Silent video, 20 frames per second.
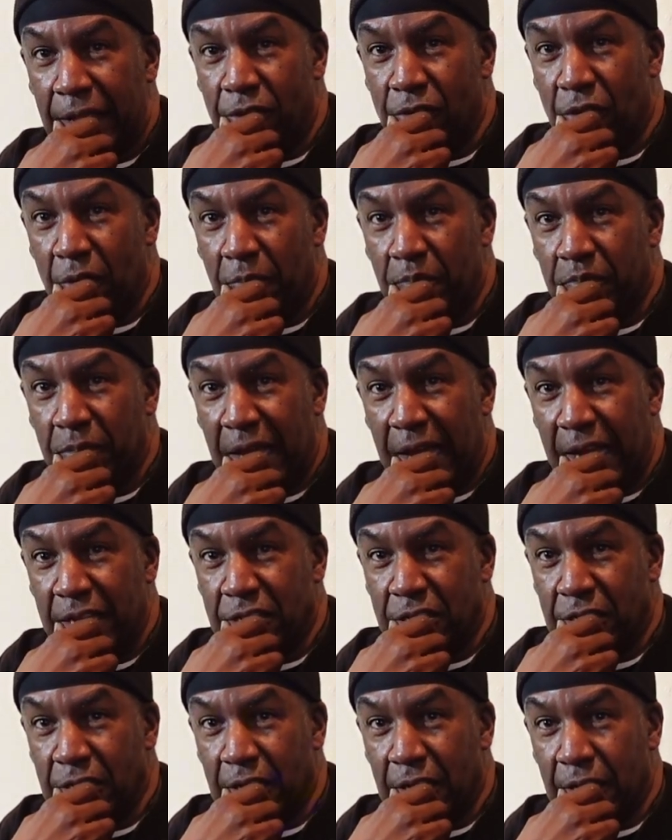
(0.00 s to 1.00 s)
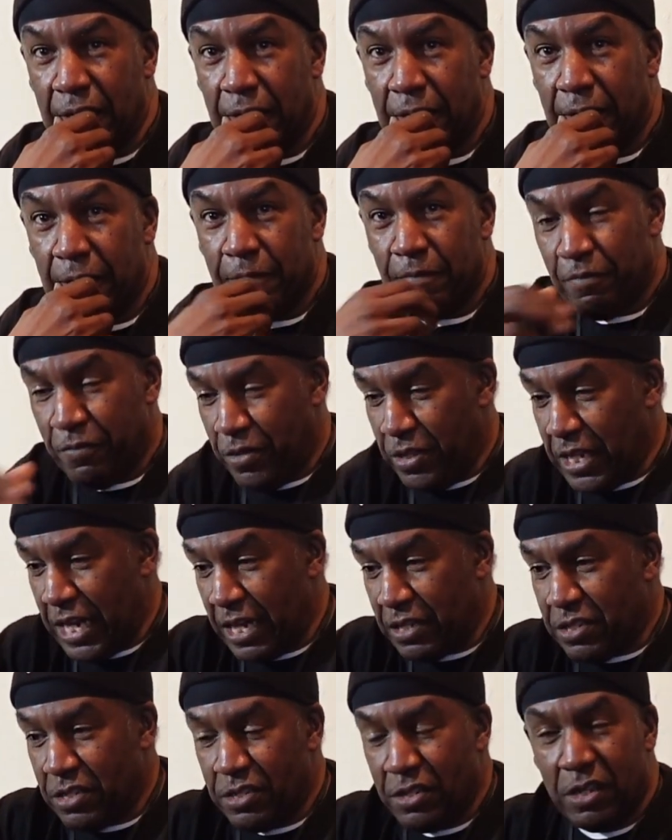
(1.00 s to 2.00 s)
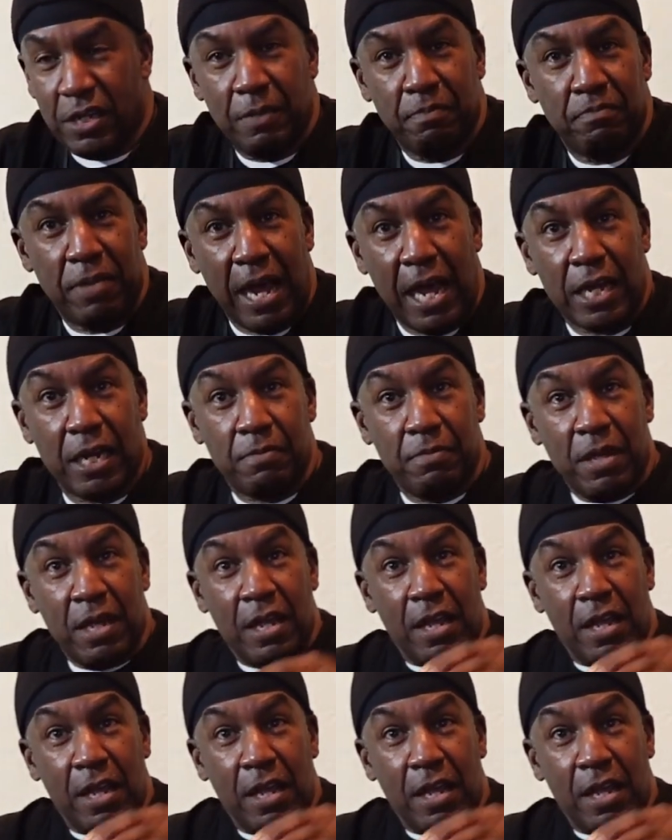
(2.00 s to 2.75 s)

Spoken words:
you imagine that? Dancers on the bottom.